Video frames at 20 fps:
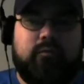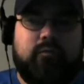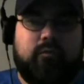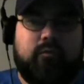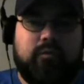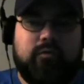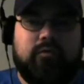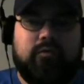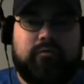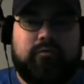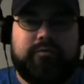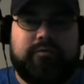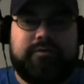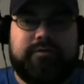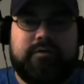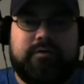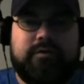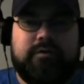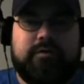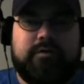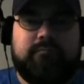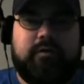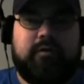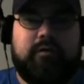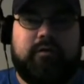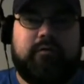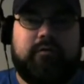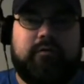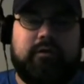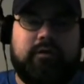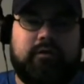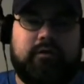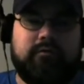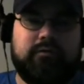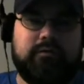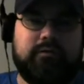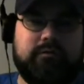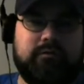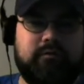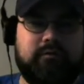world, both
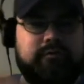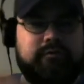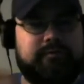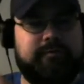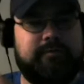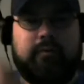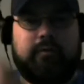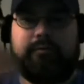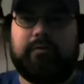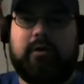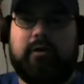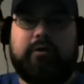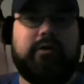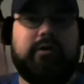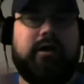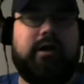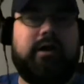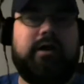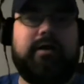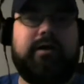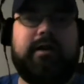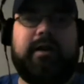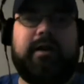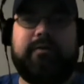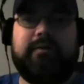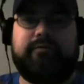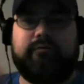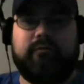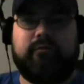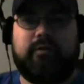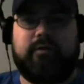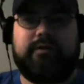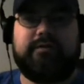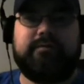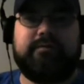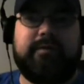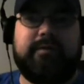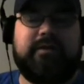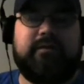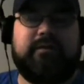using both online and through
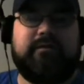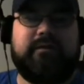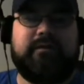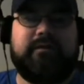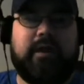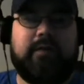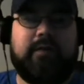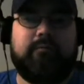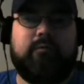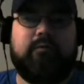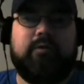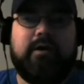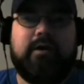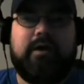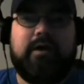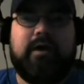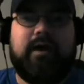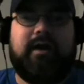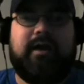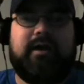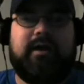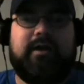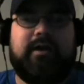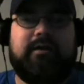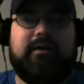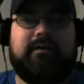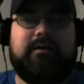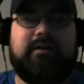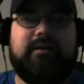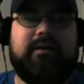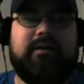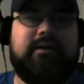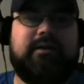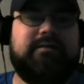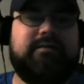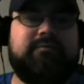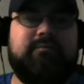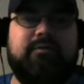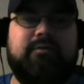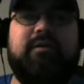on-demand on cable, and it
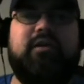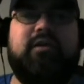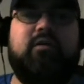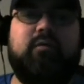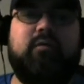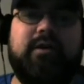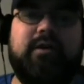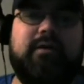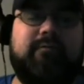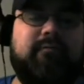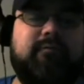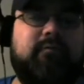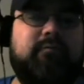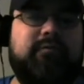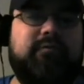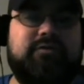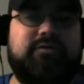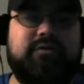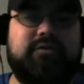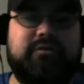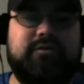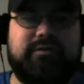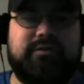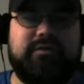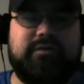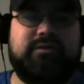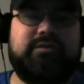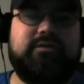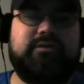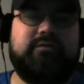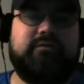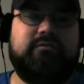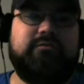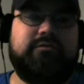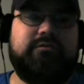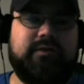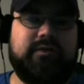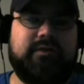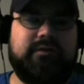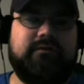is moving away from the traditional
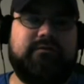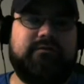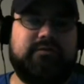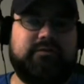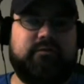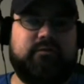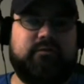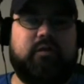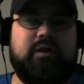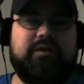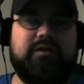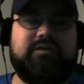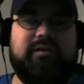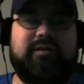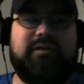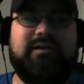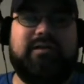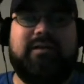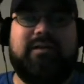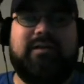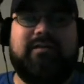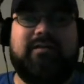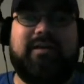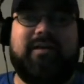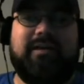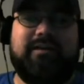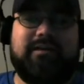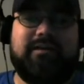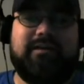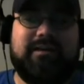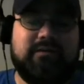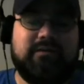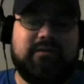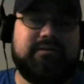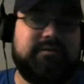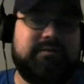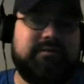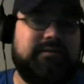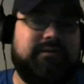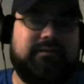television watching that
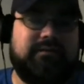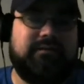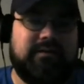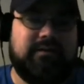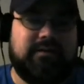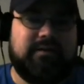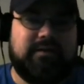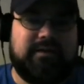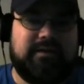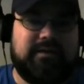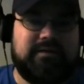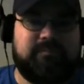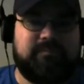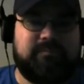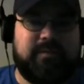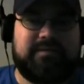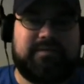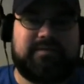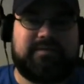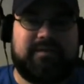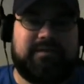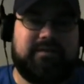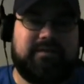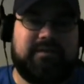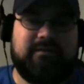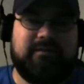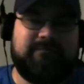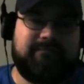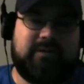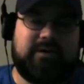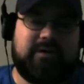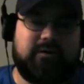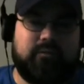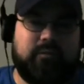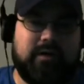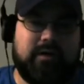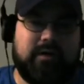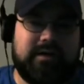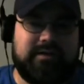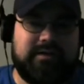Nielsen is basing their fucking
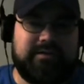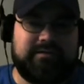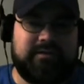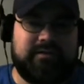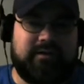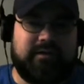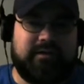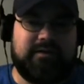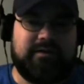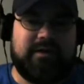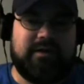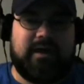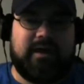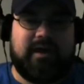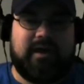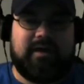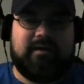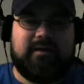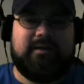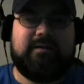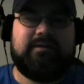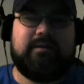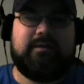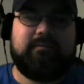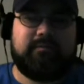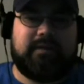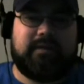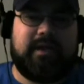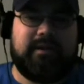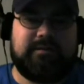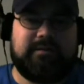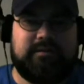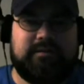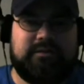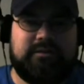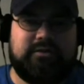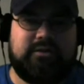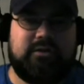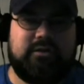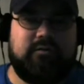ratings on and end up
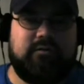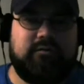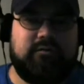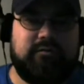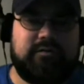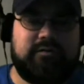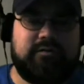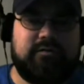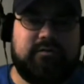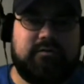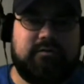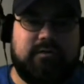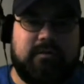canceling shows.